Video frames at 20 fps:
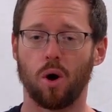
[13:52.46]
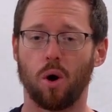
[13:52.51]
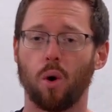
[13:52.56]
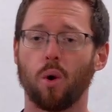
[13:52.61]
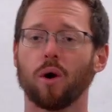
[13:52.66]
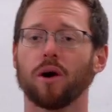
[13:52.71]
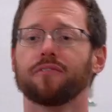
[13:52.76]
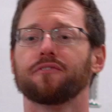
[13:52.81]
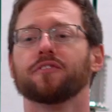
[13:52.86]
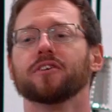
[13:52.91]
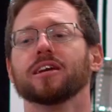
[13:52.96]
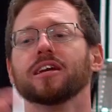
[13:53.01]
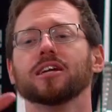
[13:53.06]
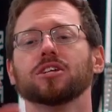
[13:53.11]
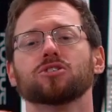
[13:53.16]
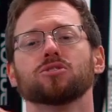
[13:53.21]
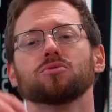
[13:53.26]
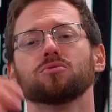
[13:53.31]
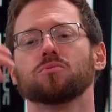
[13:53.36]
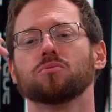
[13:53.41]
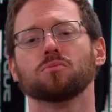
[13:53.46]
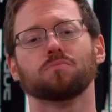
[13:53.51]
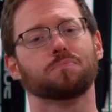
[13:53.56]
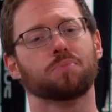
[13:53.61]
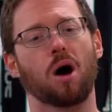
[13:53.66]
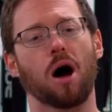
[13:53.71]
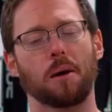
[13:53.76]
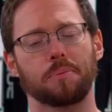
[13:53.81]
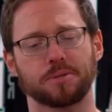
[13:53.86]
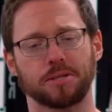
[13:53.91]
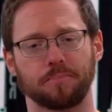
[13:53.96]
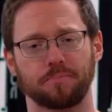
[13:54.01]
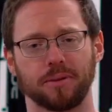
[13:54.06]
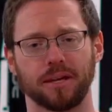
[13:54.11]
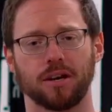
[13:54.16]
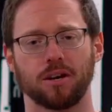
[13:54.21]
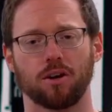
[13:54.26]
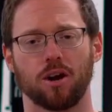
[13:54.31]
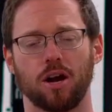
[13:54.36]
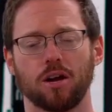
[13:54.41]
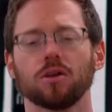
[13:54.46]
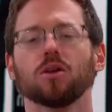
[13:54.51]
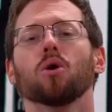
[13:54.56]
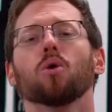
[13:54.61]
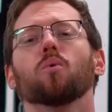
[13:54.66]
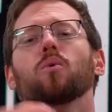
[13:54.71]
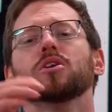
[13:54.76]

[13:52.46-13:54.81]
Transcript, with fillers: or if an issue pops up later on,